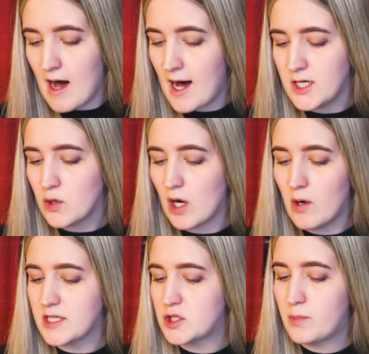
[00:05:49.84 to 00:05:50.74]
Are you
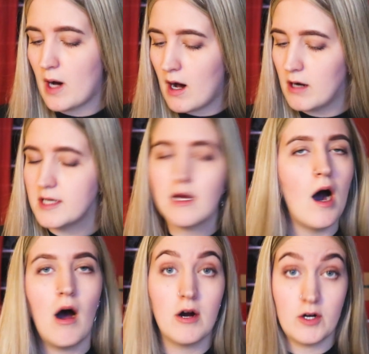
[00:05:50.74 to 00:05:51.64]
going to party
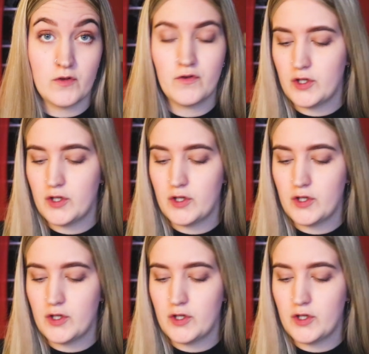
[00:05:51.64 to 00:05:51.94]
hard for